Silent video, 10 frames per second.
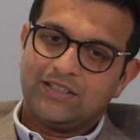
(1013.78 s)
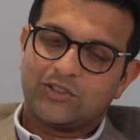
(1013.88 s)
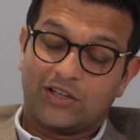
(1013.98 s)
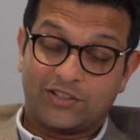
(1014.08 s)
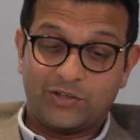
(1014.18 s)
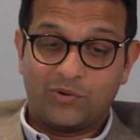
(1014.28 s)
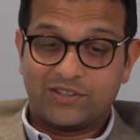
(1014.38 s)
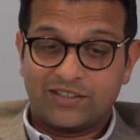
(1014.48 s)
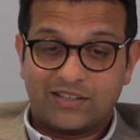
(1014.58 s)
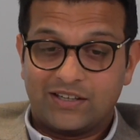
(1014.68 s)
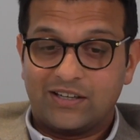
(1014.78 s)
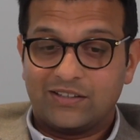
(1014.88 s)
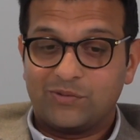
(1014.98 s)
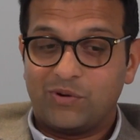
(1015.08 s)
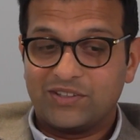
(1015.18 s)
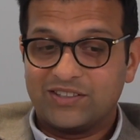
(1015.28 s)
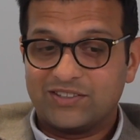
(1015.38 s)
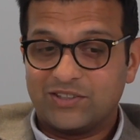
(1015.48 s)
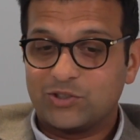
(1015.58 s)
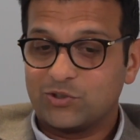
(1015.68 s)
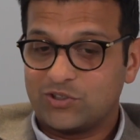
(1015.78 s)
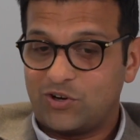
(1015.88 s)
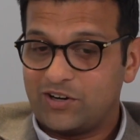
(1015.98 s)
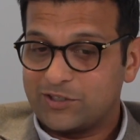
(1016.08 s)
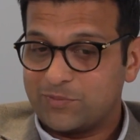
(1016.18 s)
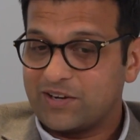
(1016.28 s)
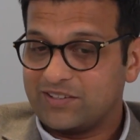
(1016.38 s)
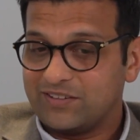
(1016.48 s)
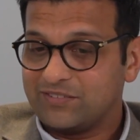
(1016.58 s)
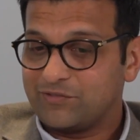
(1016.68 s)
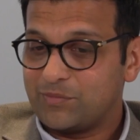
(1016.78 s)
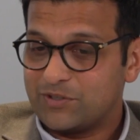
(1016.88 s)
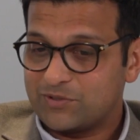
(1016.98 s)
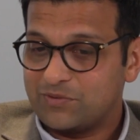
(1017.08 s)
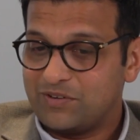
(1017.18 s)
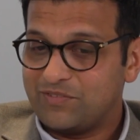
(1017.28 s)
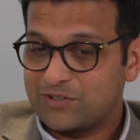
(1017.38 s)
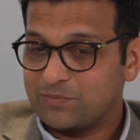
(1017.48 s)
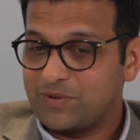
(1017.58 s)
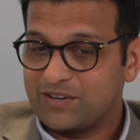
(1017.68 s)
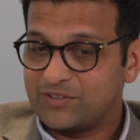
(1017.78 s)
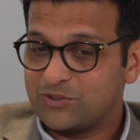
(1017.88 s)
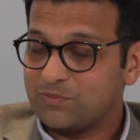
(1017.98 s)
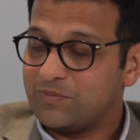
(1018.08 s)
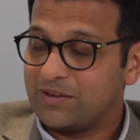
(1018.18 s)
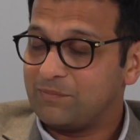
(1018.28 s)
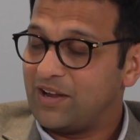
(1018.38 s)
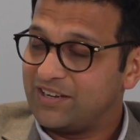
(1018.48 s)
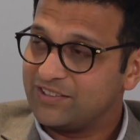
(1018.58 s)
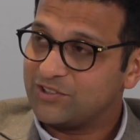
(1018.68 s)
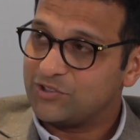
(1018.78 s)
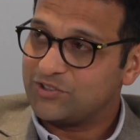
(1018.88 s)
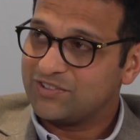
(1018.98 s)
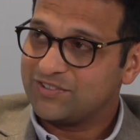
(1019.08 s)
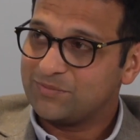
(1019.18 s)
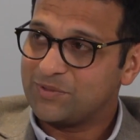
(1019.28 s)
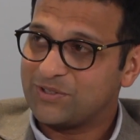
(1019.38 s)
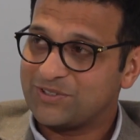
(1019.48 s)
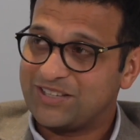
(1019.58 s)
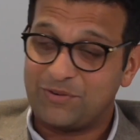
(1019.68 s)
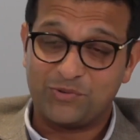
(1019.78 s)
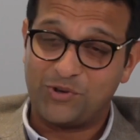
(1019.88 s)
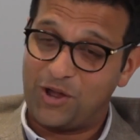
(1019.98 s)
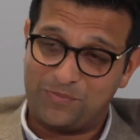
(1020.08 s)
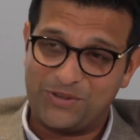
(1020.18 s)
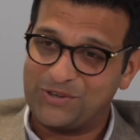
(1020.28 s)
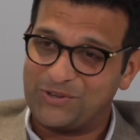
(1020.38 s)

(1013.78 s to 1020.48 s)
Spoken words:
So I'll tell you one thing. The one thing CISOs are not expecting from investment bankers to make buying decisions, because that will not be a